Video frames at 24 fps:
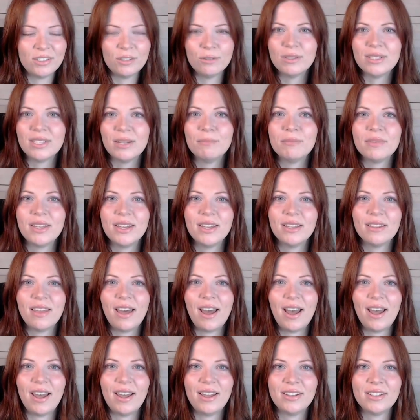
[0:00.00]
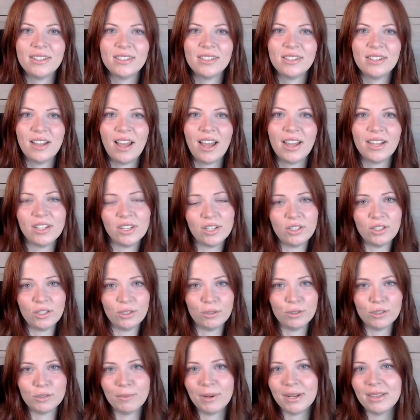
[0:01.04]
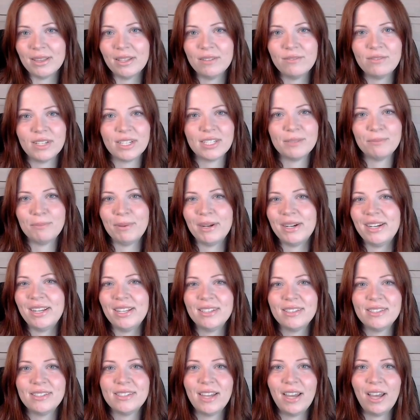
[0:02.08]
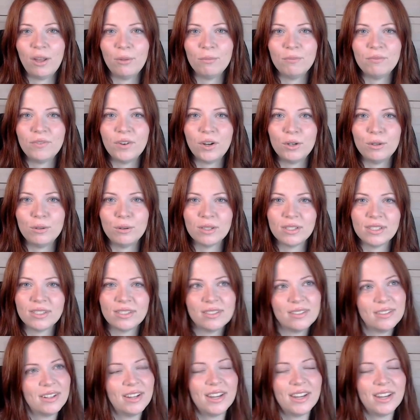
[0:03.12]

do something that I could use my lived experience to help folks